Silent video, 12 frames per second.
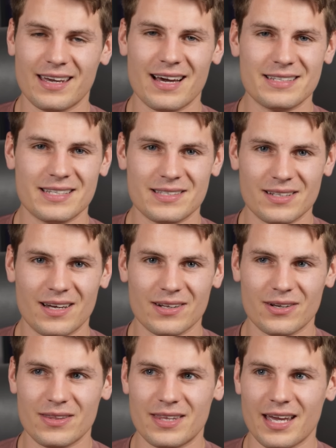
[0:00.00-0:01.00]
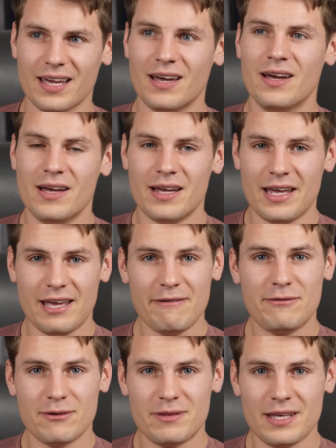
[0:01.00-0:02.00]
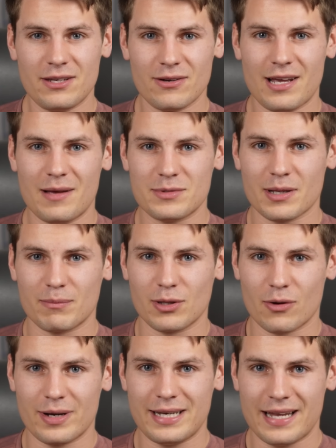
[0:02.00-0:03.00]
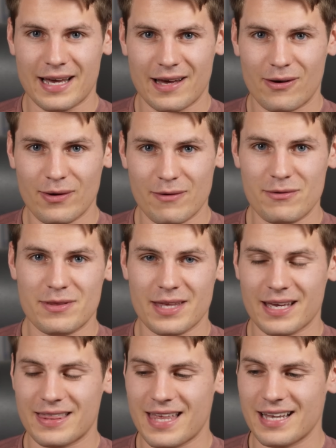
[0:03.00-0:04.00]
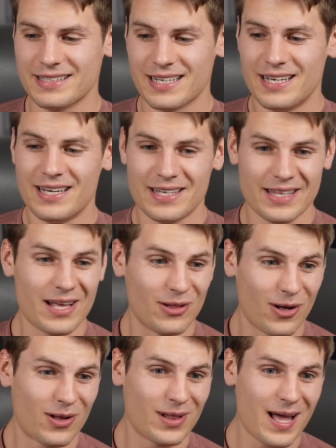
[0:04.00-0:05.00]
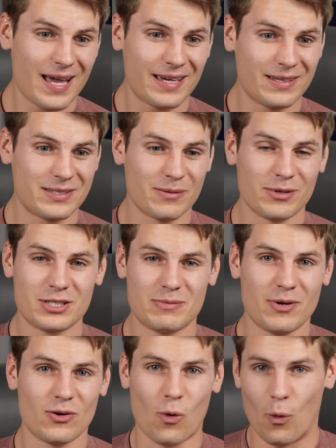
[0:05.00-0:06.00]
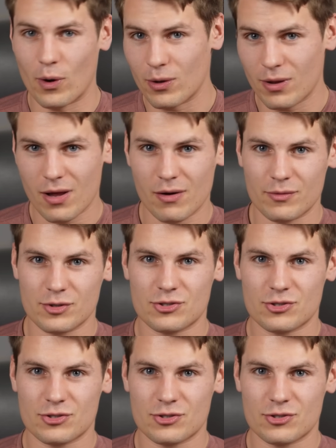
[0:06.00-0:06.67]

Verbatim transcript: guys. It's not a good thing. If you think your games look blurry now, if you think that they look like someone smeared oil all over